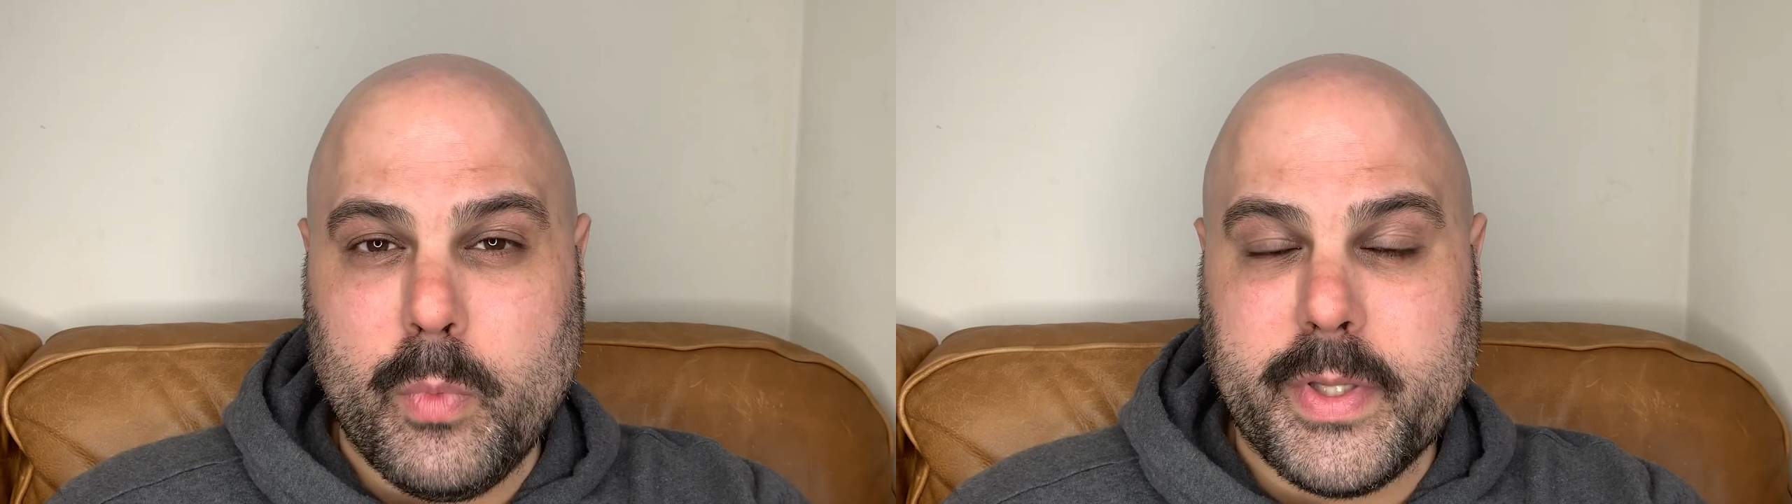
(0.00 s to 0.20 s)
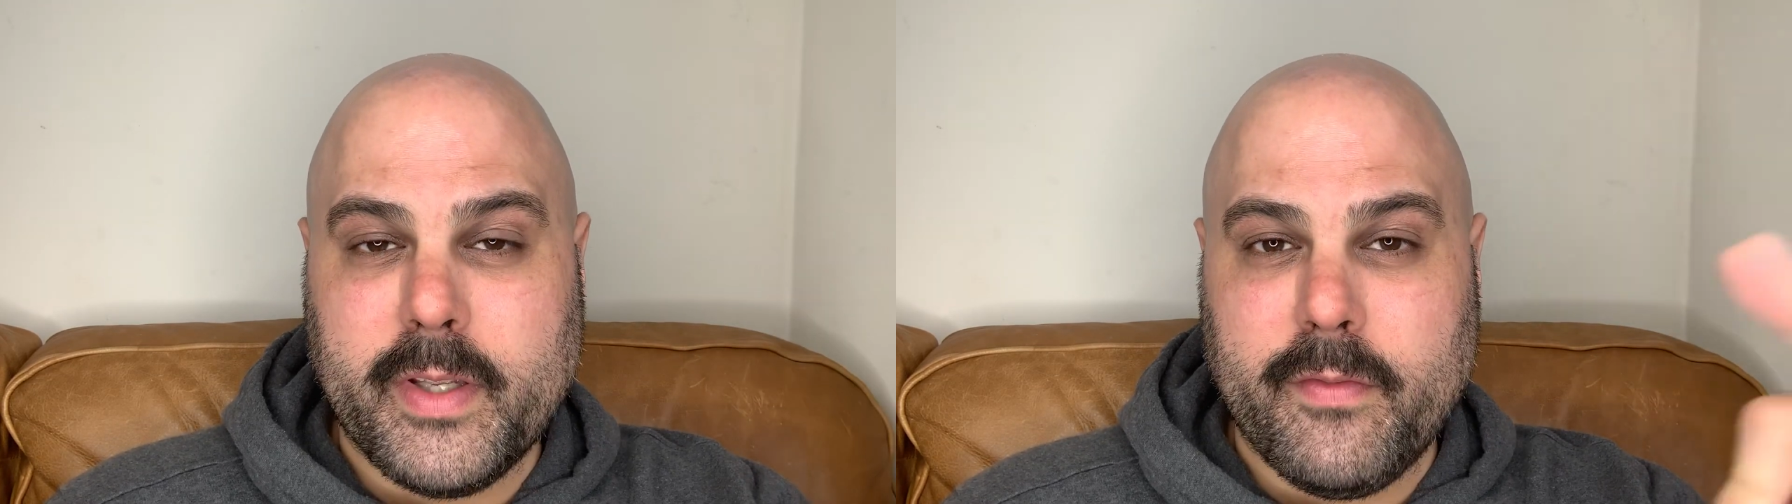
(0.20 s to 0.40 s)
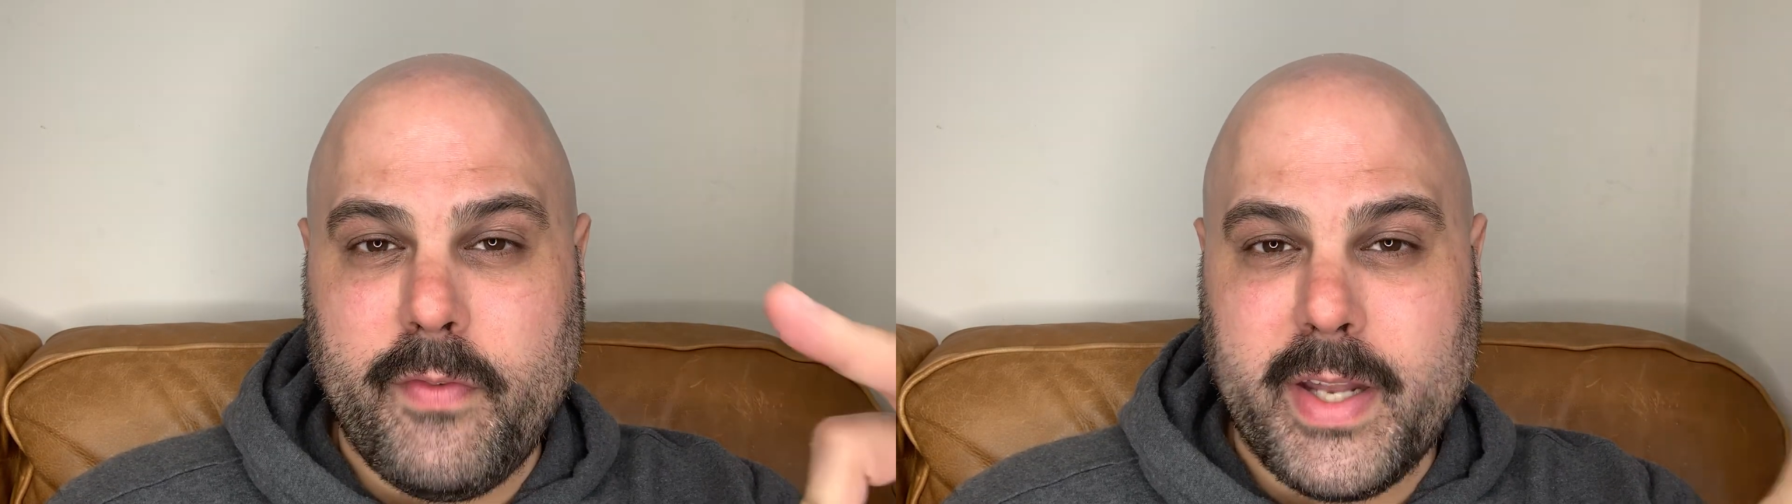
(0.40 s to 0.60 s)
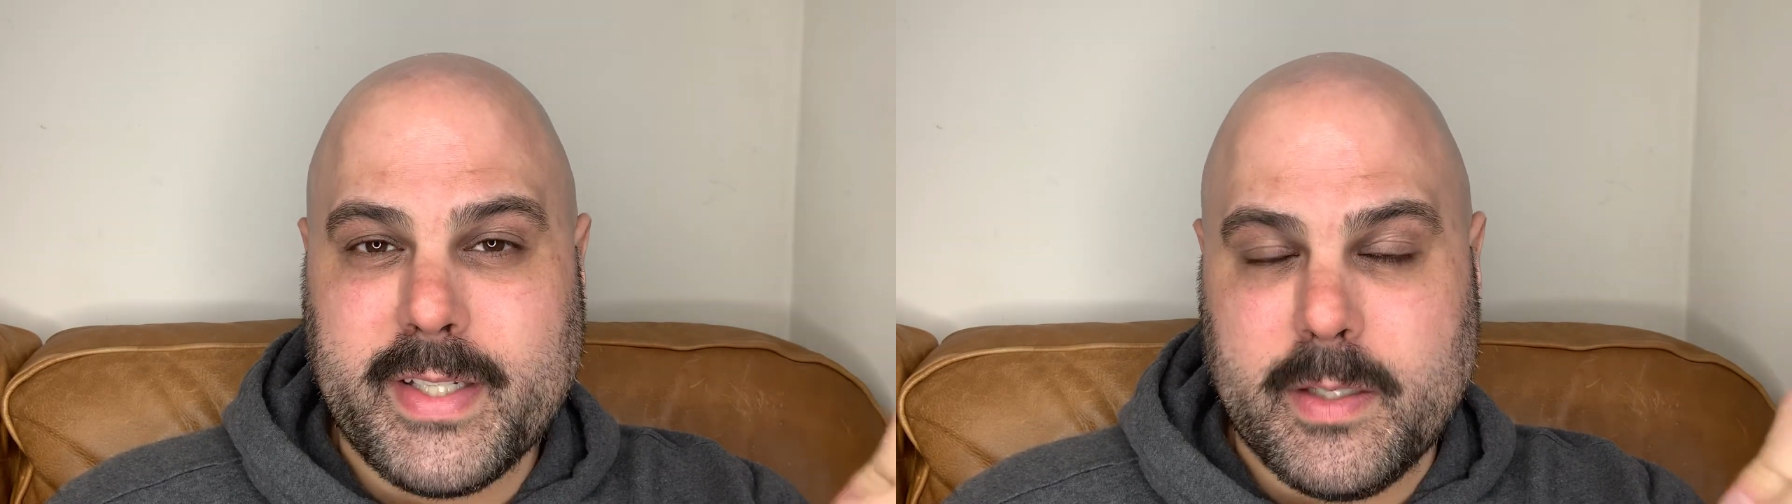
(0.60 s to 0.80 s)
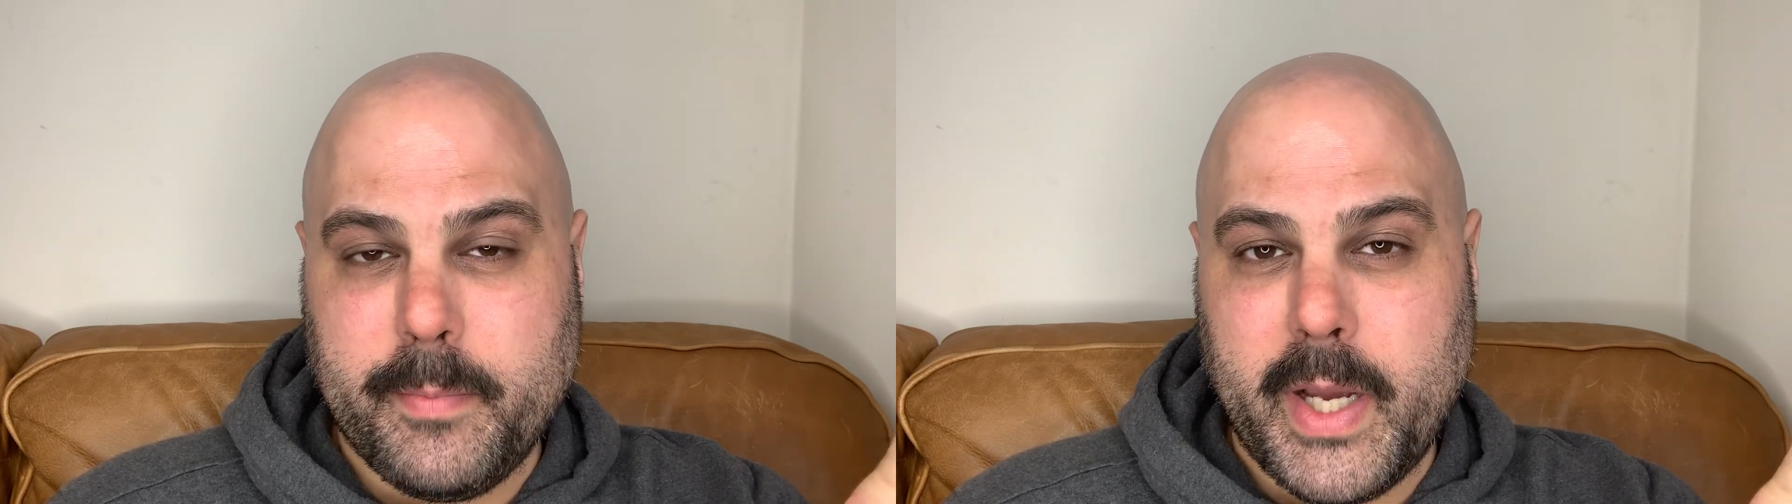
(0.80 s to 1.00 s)
with the
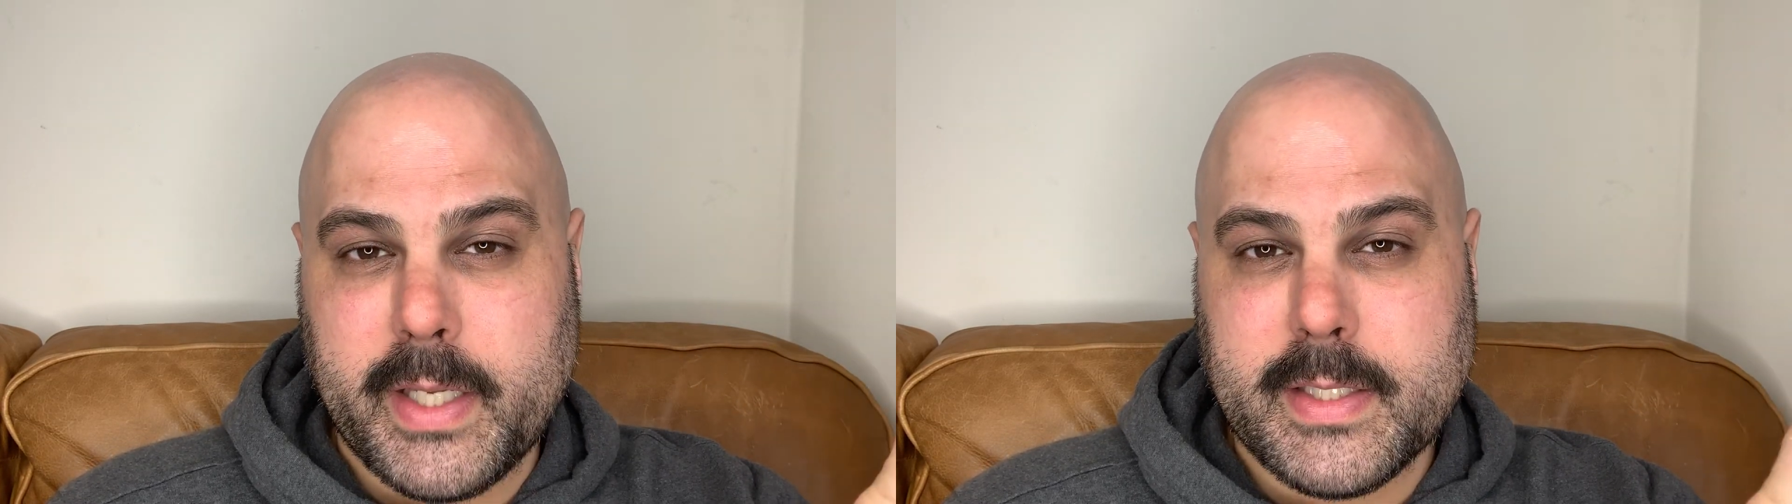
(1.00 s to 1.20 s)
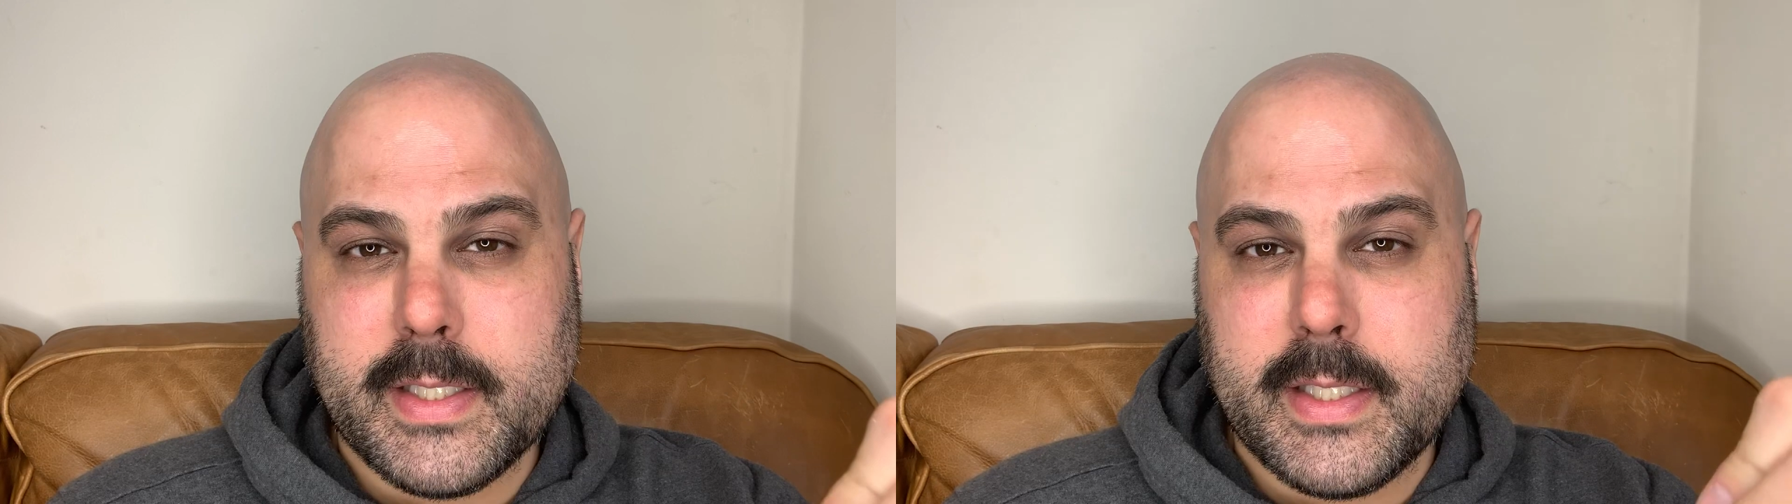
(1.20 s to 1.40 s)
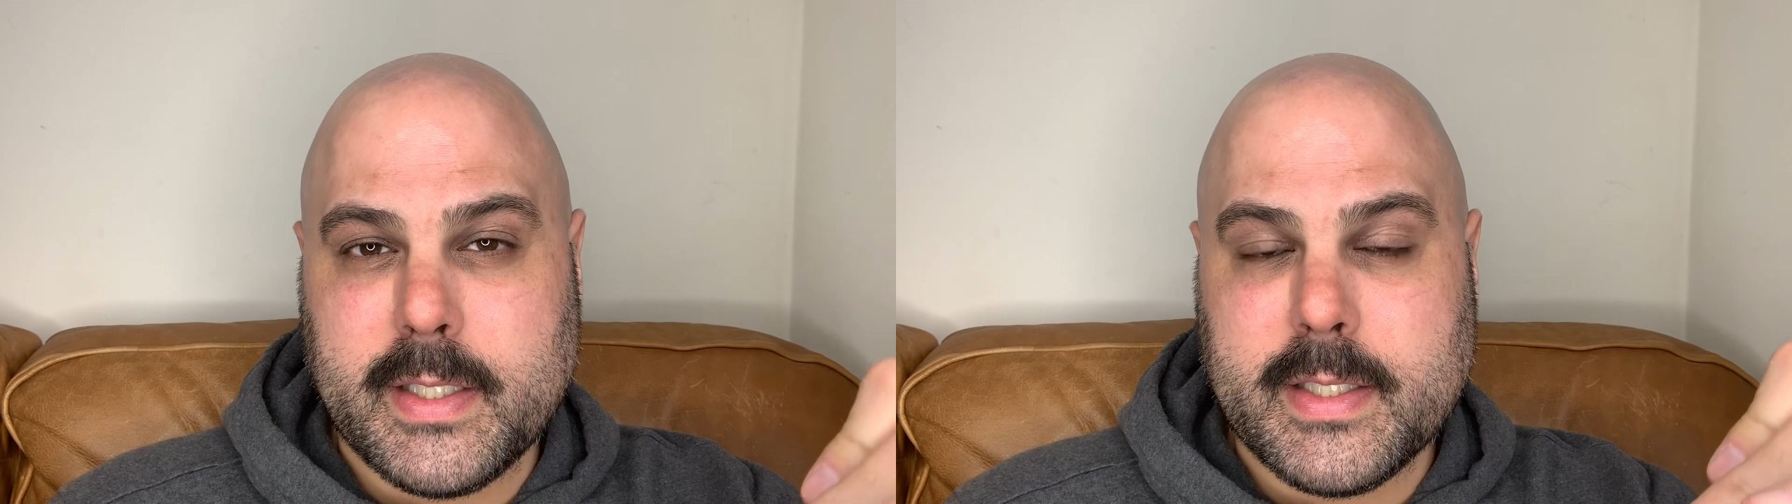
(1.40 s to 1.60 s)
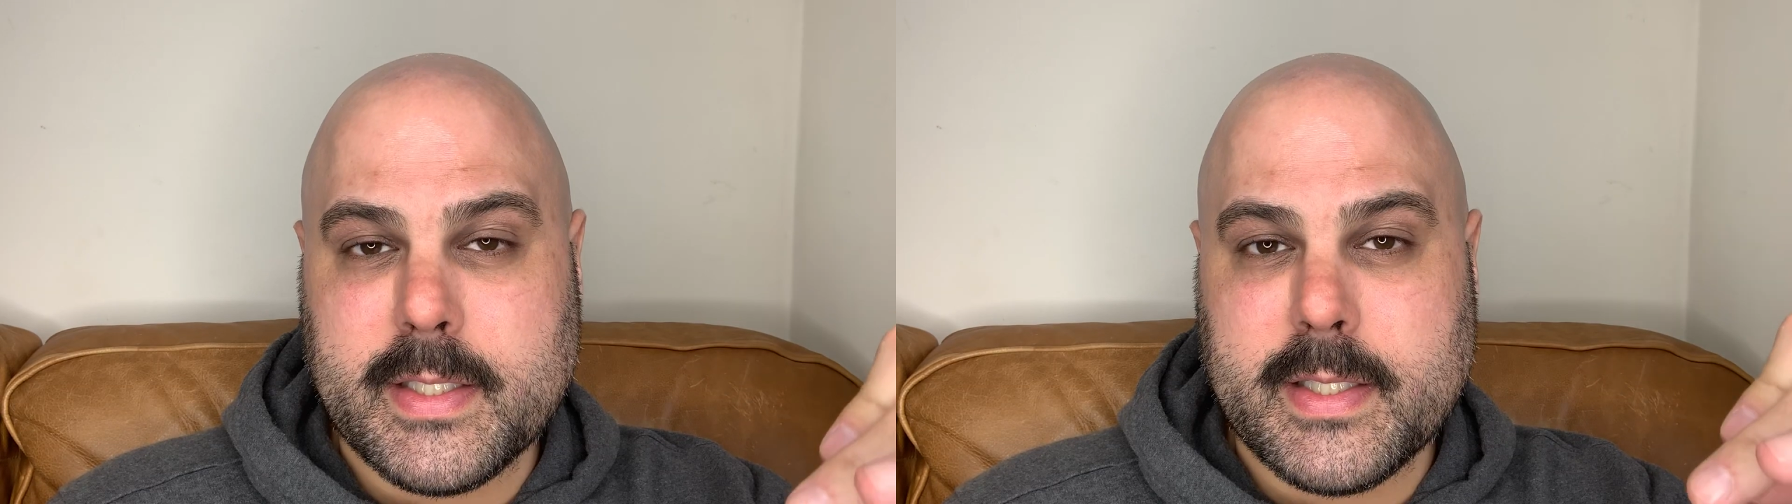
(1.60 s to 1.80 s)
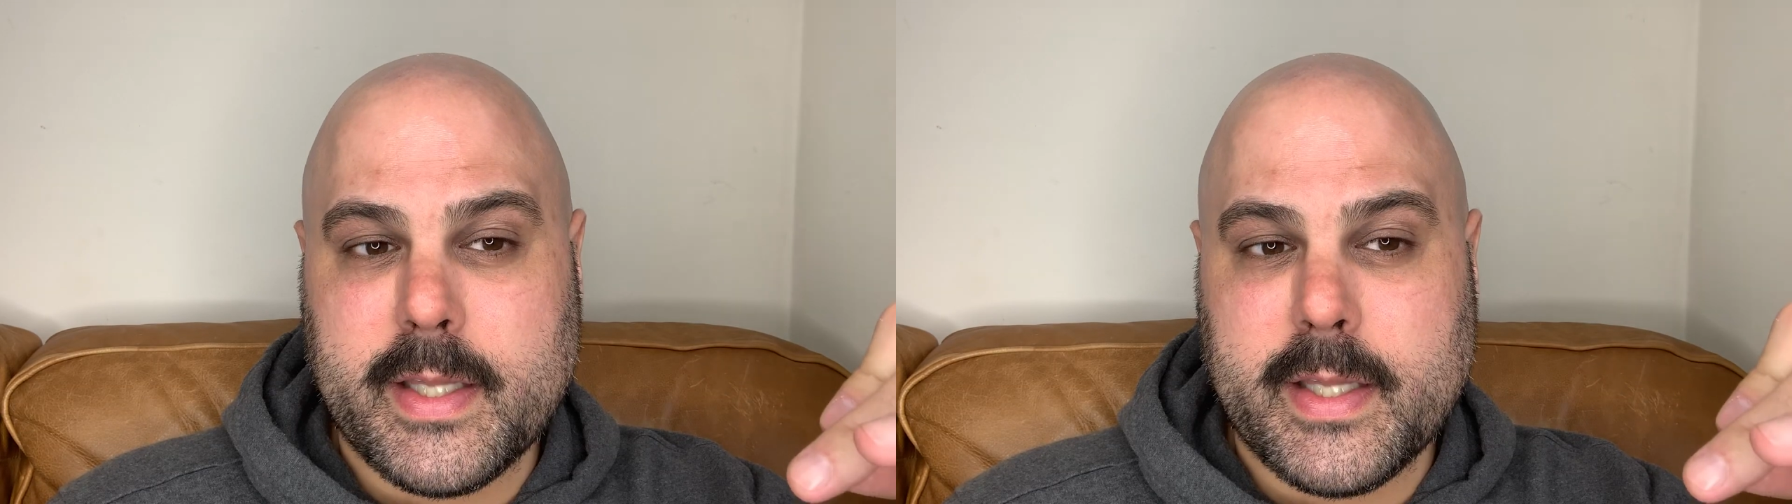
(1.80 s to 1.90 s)
Aventon bikes is